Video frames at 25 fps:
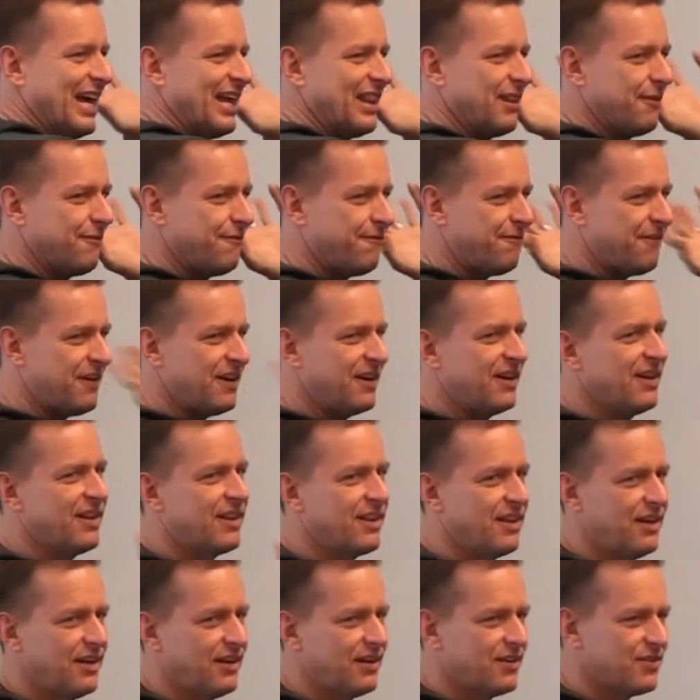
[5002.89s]
And the
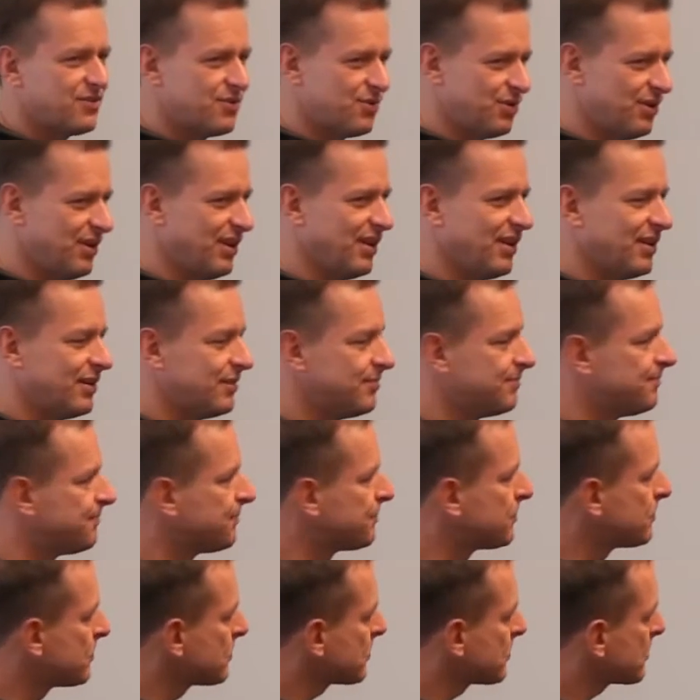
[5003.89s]
funny thing is, really,
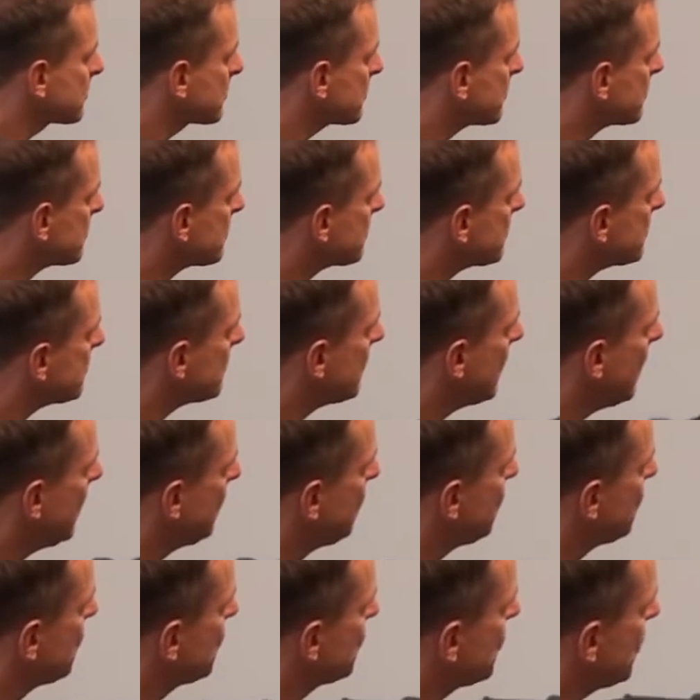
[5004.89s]

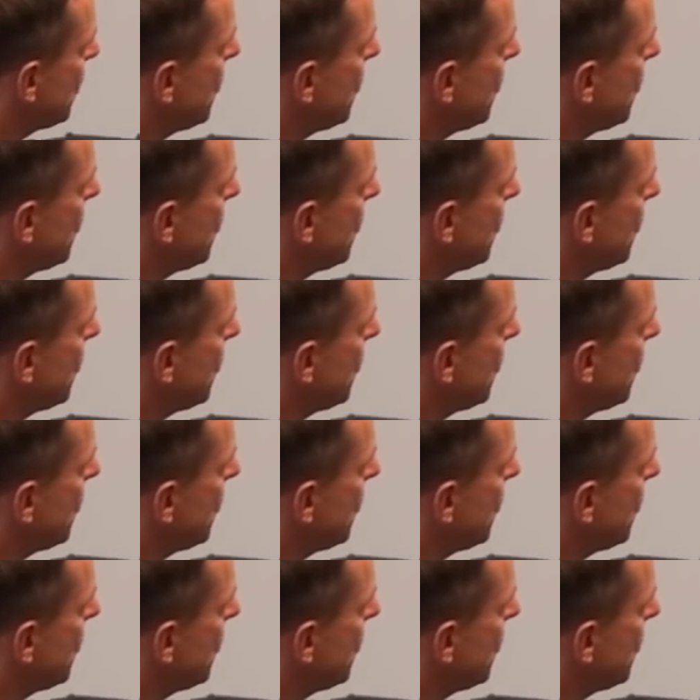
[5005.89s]
if you